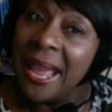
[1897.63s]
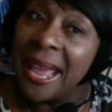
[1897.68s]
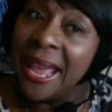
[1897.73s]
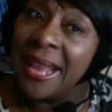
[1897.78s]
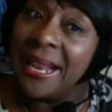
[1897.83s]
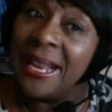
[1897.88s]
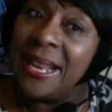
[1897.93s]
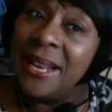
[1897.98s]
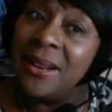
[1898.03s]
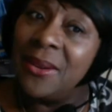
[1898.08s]

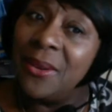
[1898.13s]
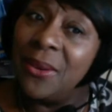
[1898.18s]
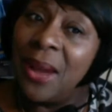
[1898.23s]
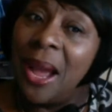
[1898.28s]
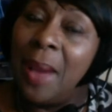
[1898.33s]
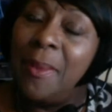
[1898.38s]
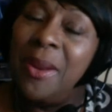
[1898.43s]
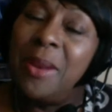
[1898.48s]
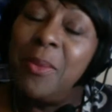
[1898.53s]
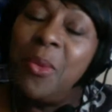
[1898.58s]
and then
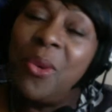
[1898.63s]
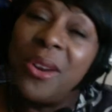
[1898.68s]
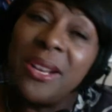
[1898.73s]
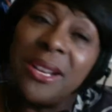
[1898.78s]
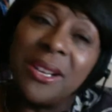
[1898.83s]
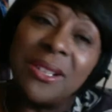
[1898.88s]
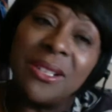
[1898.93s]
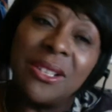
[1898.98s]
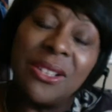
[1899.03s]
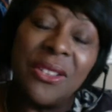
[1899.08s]
how many more
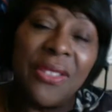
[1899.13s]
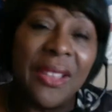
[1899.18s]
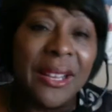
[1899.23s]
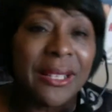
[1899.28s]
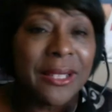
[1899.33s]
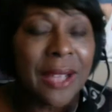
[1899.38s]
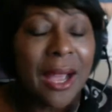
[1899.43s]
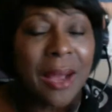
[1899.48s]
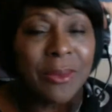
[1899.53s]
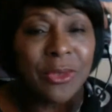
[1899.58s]
years do you
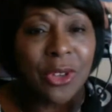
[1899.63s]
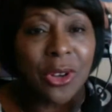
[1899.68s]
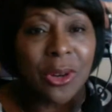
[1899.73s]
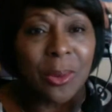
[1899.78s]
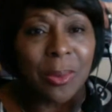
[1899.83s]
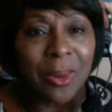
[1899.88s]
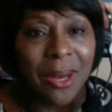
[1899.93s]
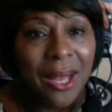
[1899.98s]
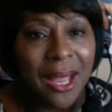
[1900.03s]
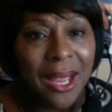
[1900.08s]
think Tom's
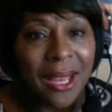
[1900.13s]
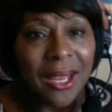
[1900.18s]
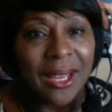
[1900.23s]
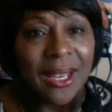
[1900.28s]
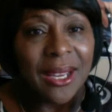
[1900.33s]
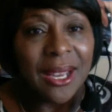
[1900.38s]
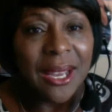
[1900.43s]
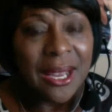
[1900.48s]
going to play?